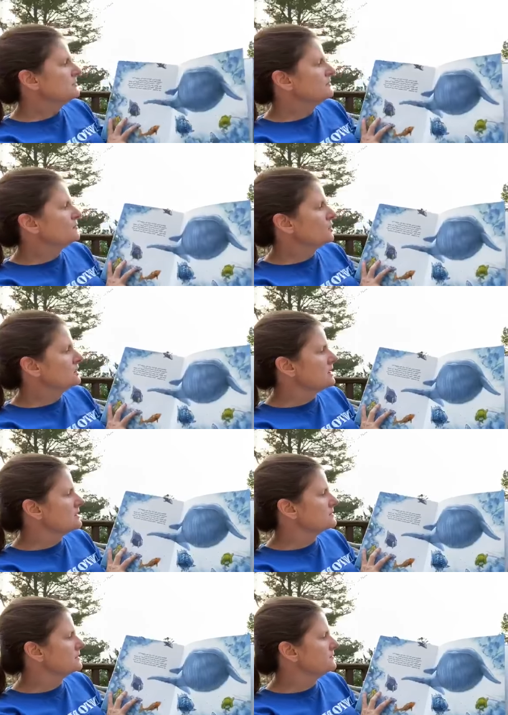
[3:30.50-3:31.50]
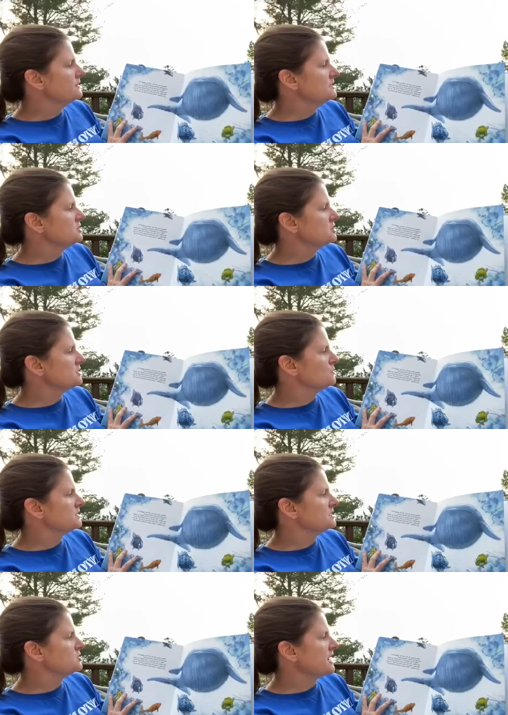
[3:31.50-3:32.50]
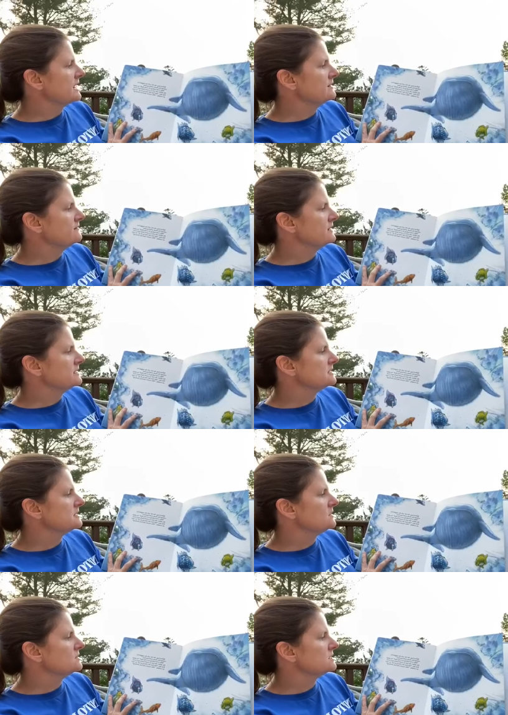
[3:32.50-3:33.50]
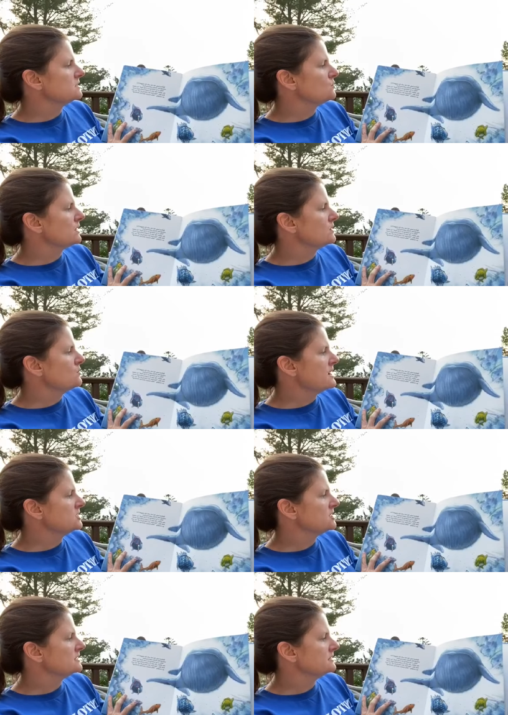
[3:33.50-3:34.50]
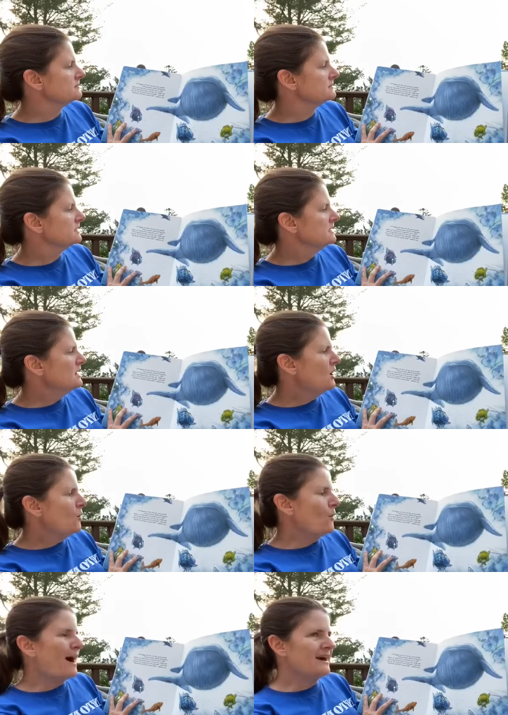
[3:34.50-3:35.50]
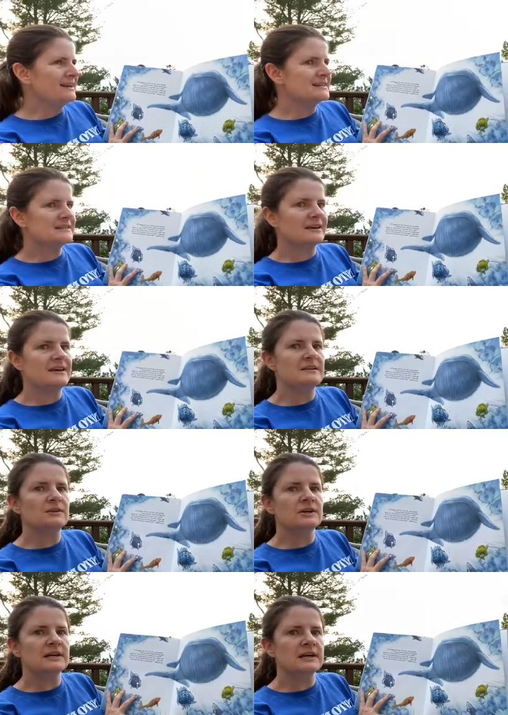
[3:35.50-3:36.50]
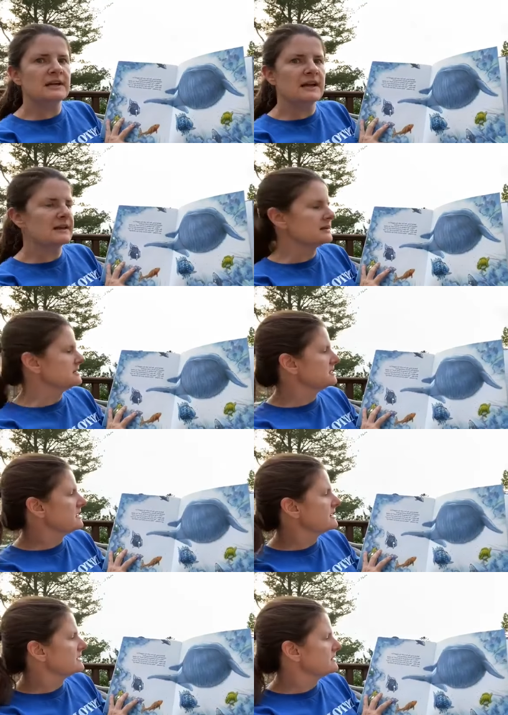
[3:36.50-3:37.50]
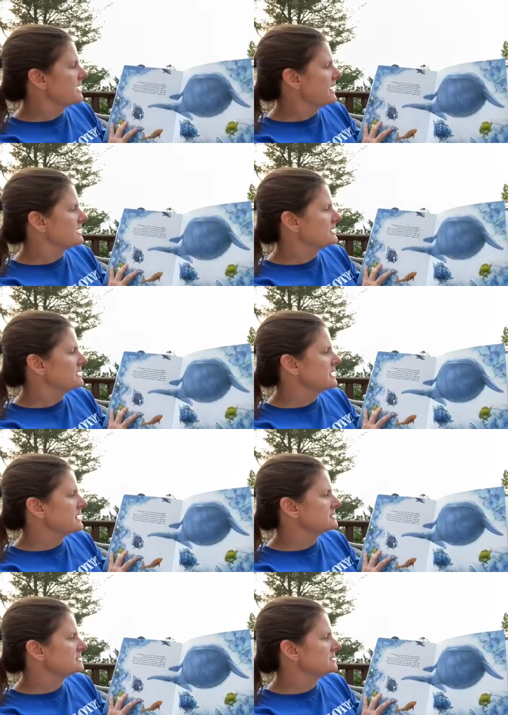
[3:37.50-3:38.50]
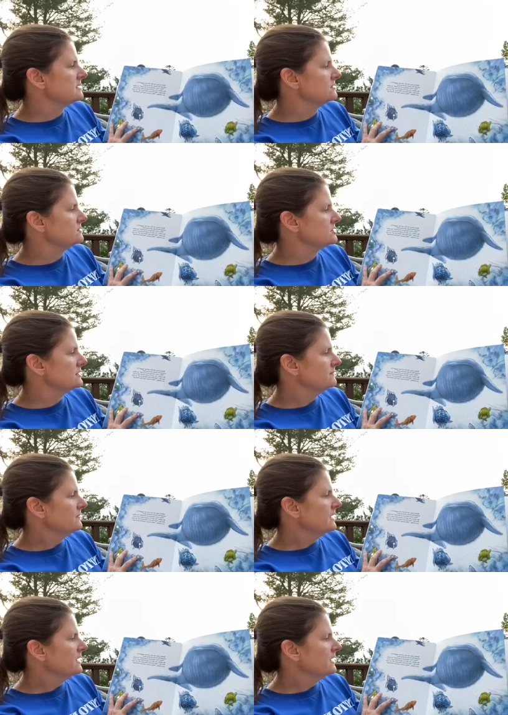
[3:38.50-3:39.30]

Before long, the fish with the jagged fins noticed the whale watching them. Why is he looking at us like that? he asked the others.